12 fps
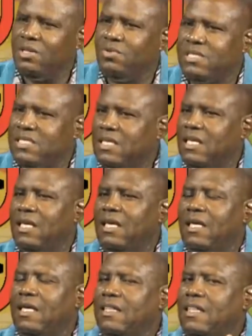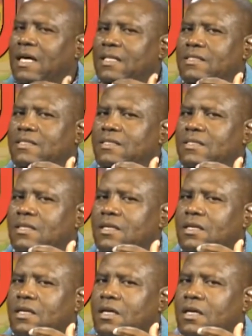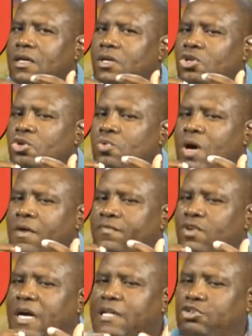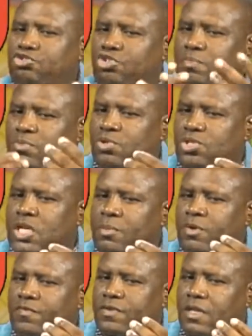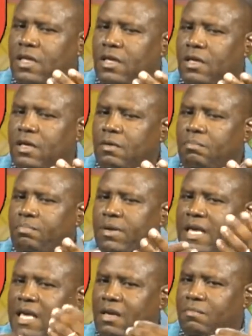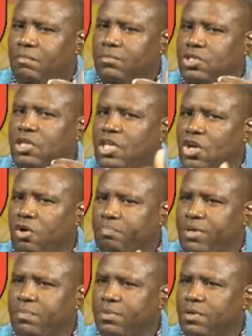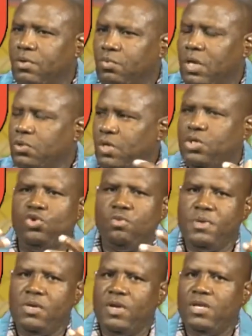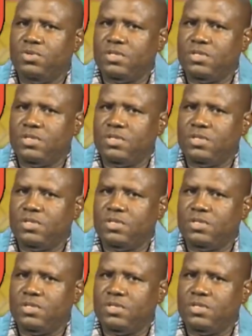you say that you have to attribute some of the blame to the young people? What do you mean when you